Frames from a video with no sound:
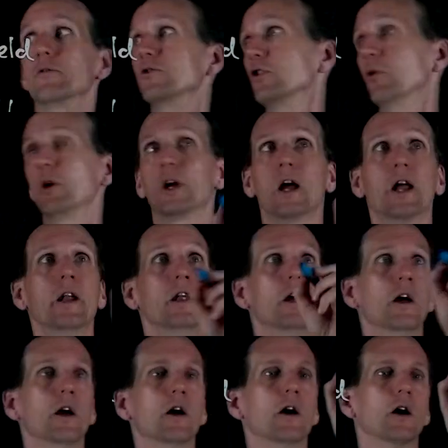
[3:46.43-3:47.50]
So again,
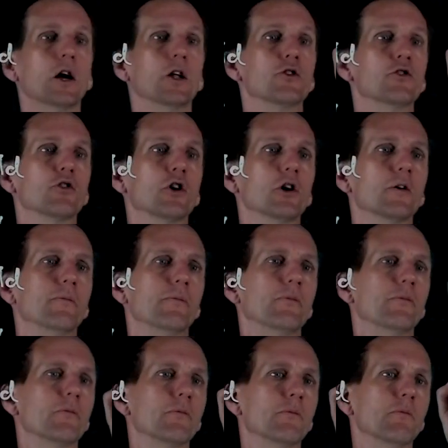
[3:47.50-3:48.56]
I draw
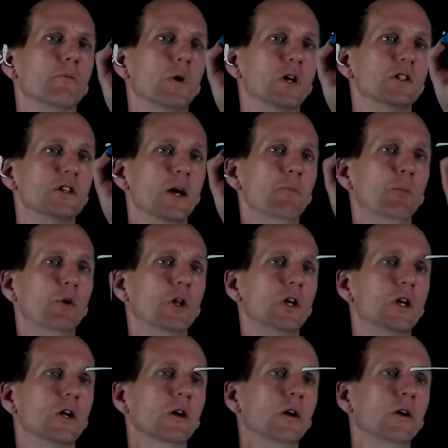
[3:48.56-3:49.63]
my sample
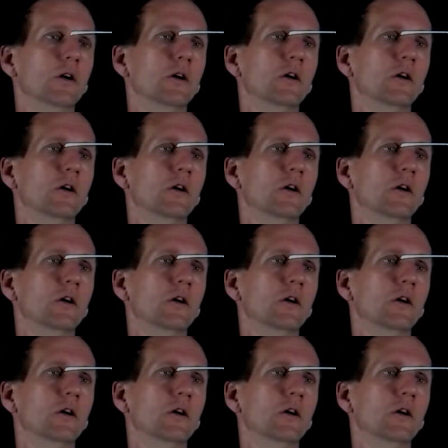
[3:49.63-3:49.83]
here.